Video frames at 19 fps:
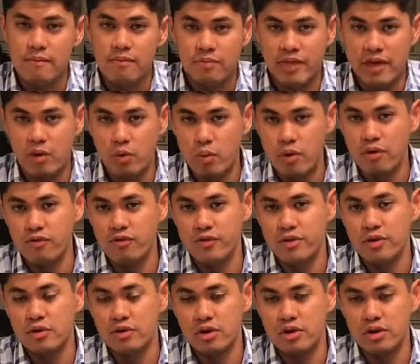they will
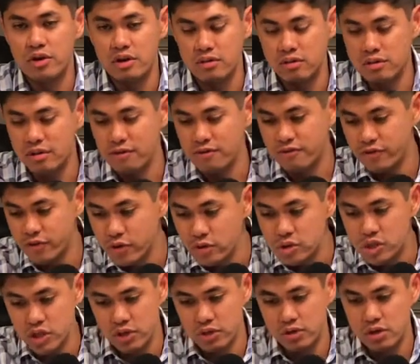feel good in the
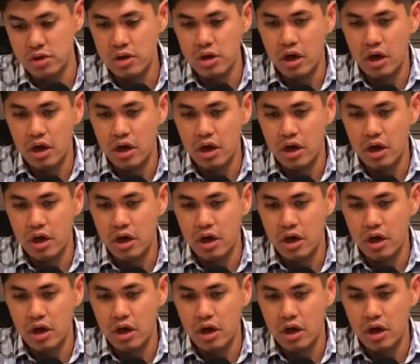future,